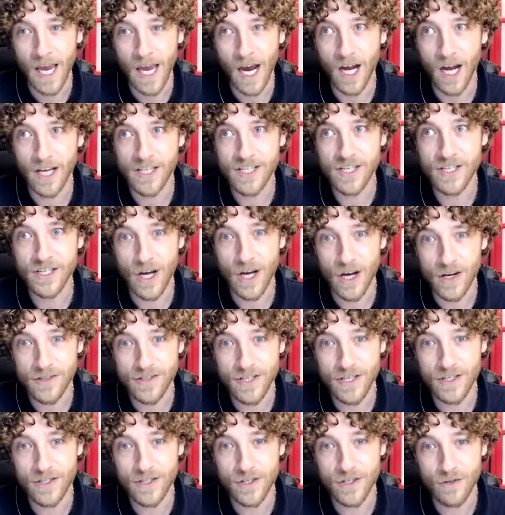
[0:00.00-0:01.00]
I
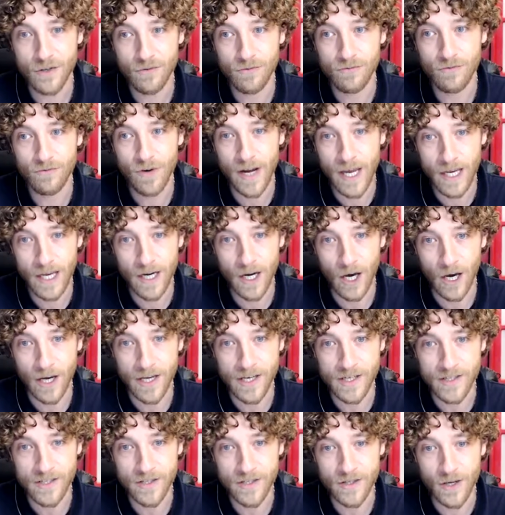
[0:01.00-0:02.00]
started to
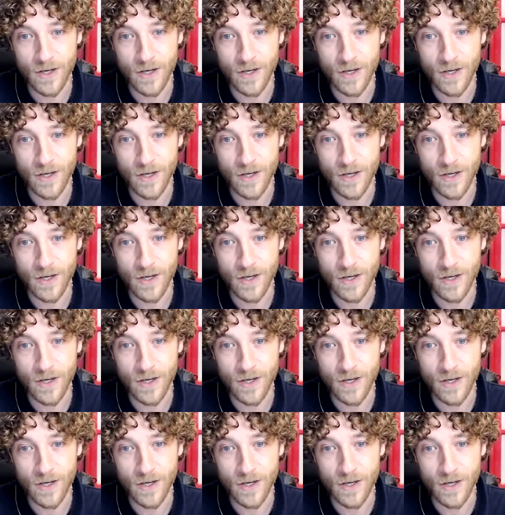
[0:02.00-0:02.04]
realize